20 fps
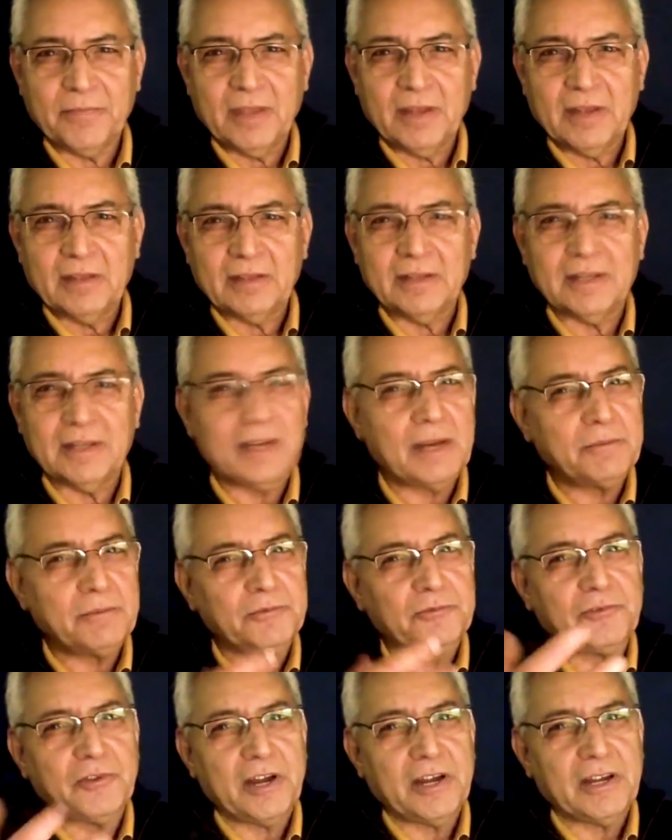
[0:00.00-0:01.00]
then I'm
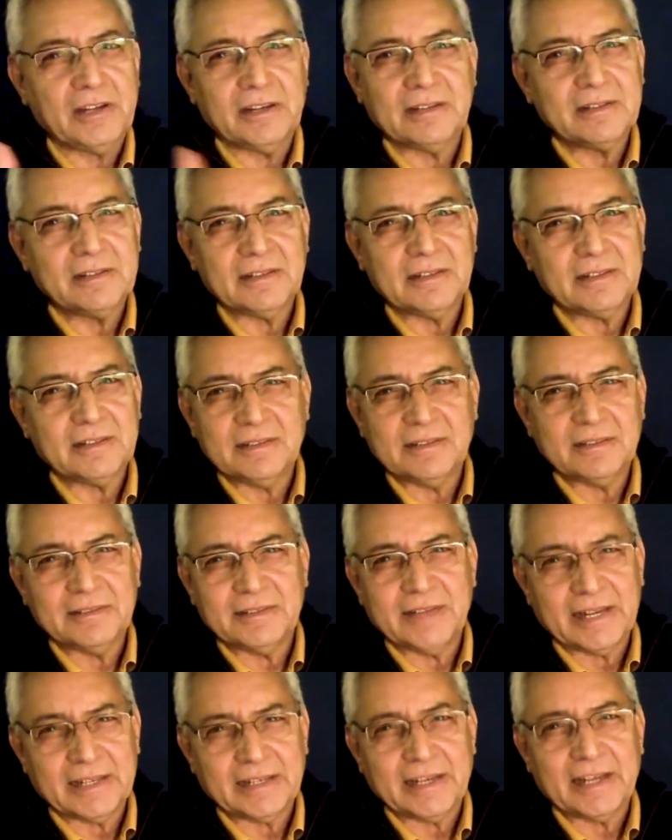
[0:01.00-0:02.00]
afraid
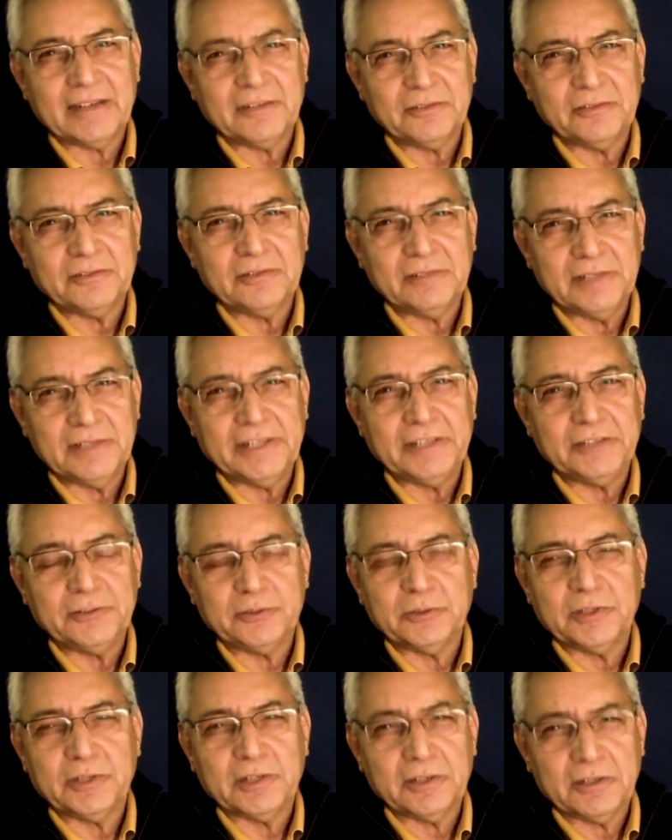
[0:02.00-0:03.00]
that can lead
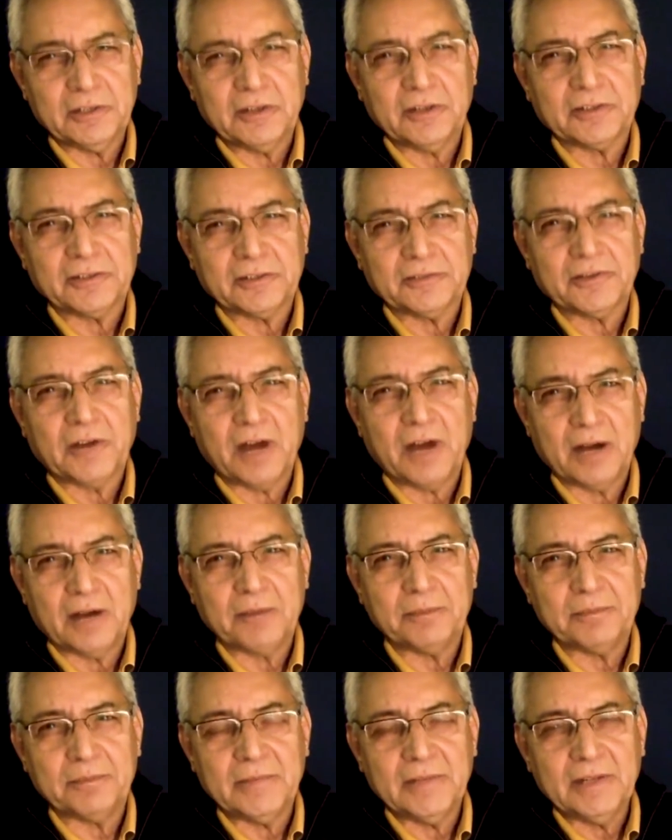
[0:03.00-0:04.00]
to a lot of
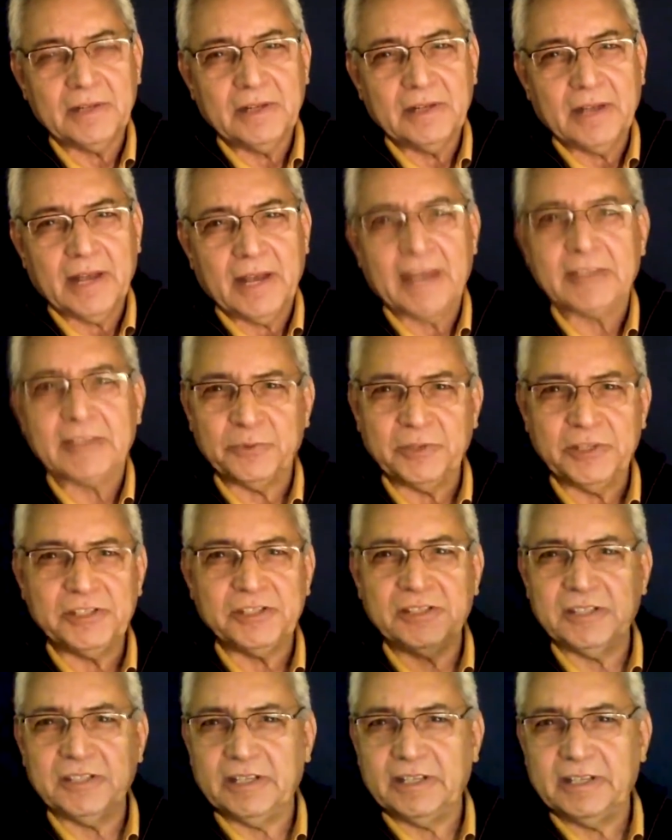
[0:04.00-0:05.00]
harm, as we
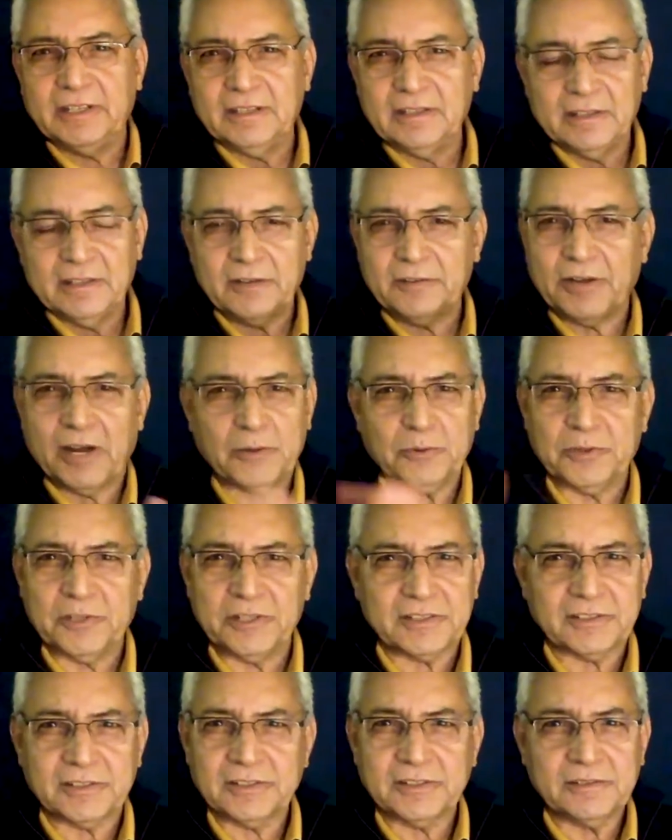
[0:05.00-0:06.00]
see around
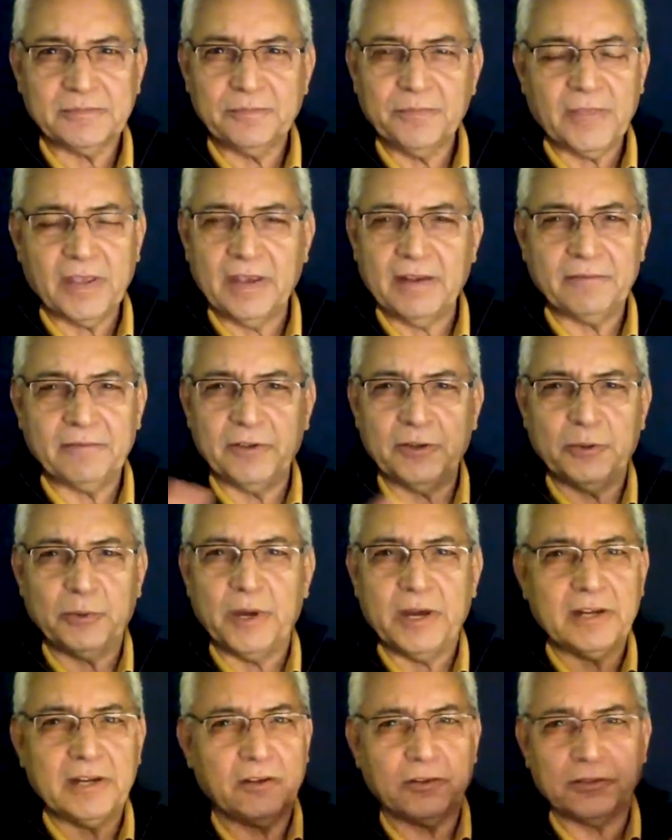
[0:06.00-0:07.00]
us
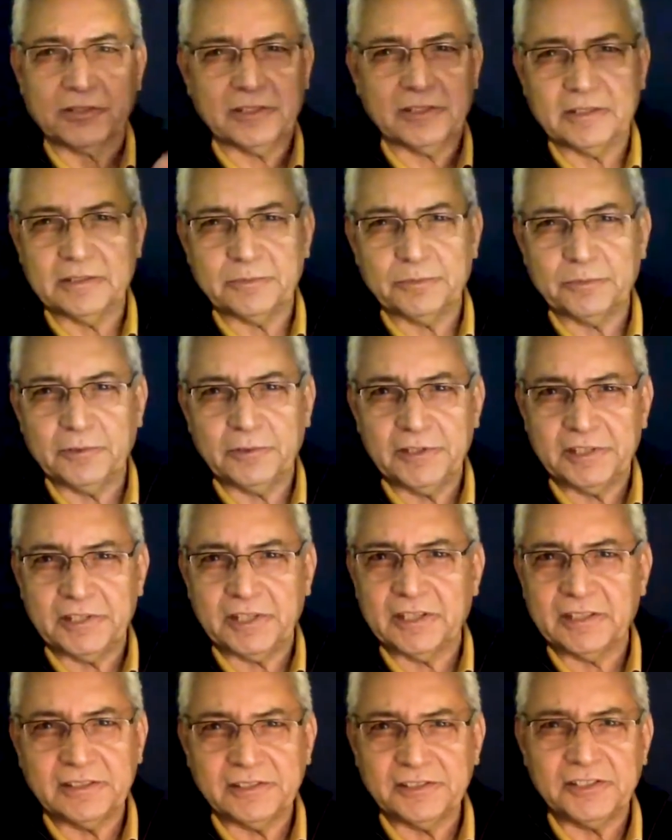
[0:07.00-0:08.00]
everywhere on the
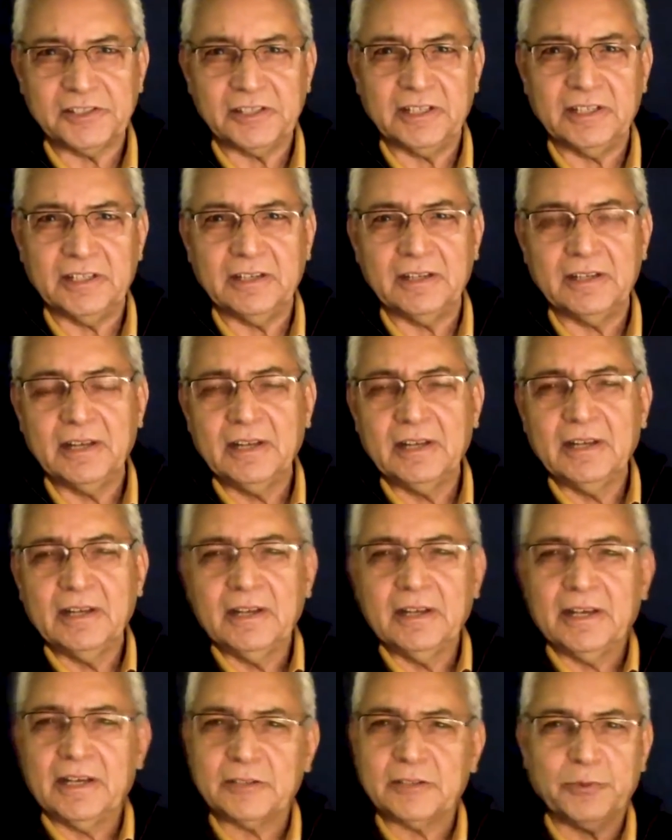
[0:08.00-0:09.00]
political scene
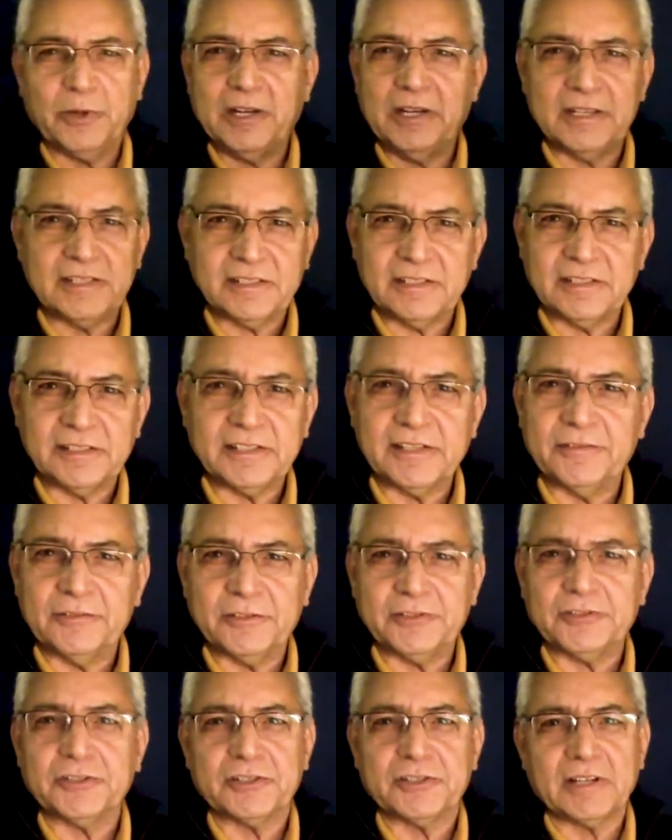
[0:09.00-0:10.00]
as well as in civil
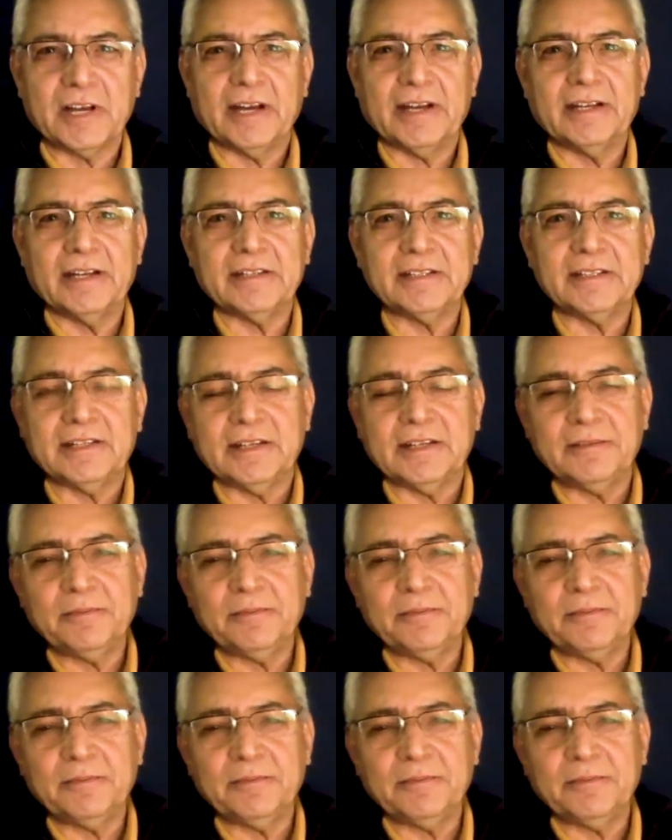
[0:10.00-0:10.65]
society.